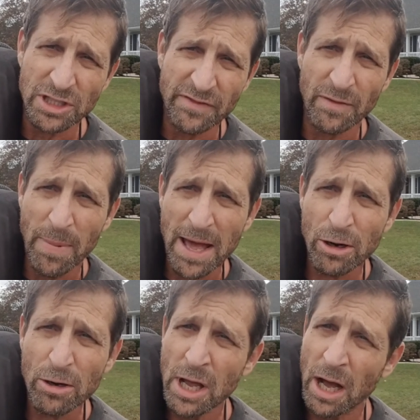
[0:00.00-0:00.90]
is even
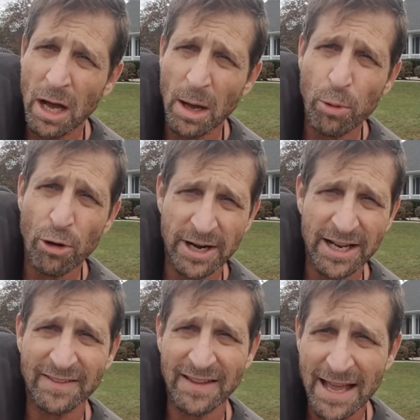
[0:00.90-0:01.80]
better, put it
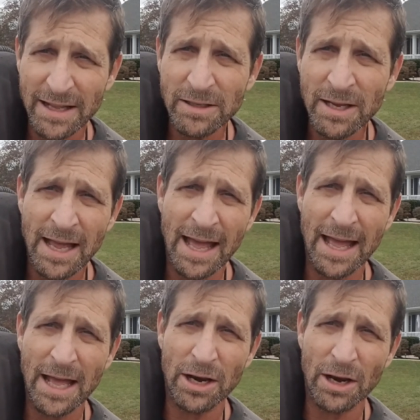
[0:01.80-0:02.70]
in at the end
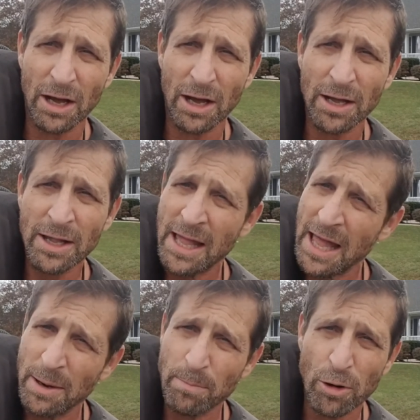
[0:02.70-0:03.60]
and
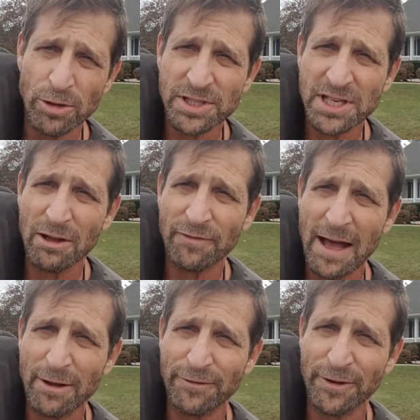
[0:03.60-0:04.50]
burn yourself
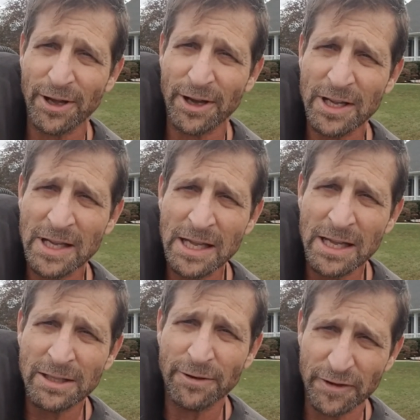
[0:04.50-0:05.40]
out
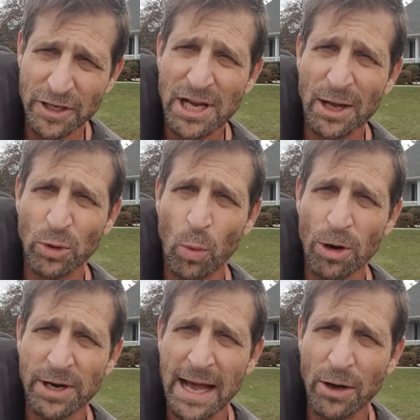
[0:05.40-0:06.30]
to finish out the
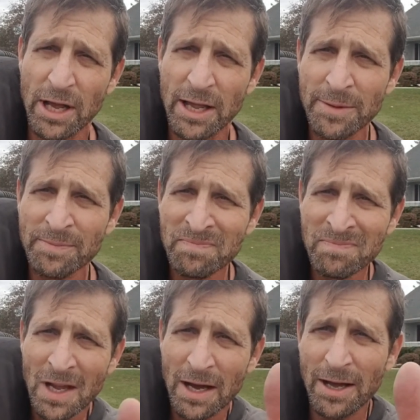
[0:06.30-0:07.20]
workout.
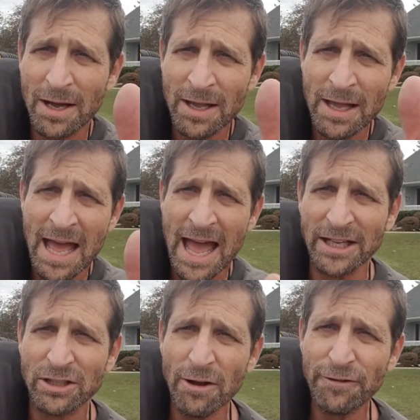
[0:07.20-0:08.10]

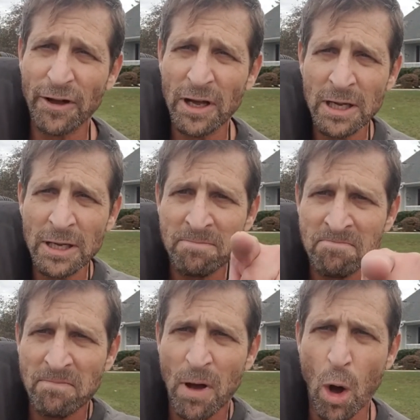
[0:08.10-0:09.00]
Hang tough,
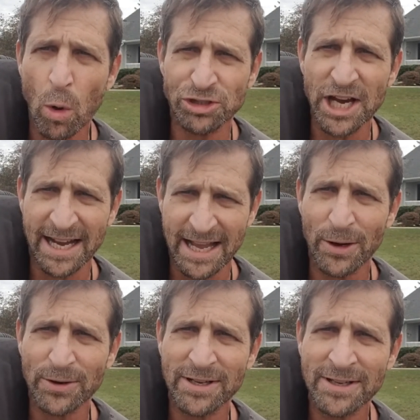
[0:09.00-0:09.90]
old Jack
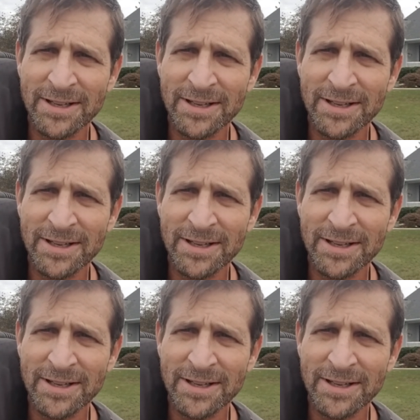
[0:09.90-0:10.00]
out.